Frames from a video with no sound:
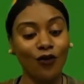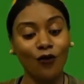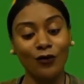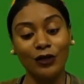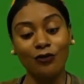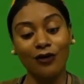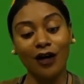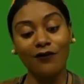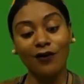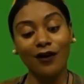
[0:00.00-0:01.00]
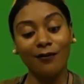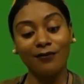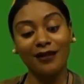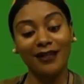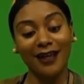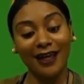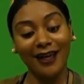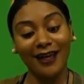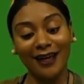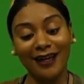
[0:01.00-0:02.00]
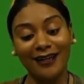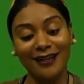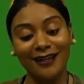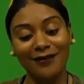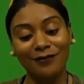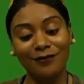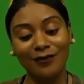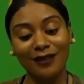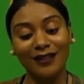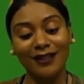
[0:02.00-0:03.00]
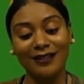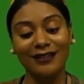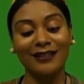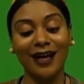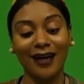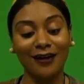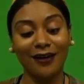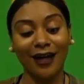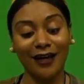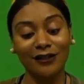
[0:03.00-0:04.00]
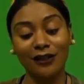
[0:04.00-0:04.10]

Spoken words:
when you cover up the can, it's not going to actually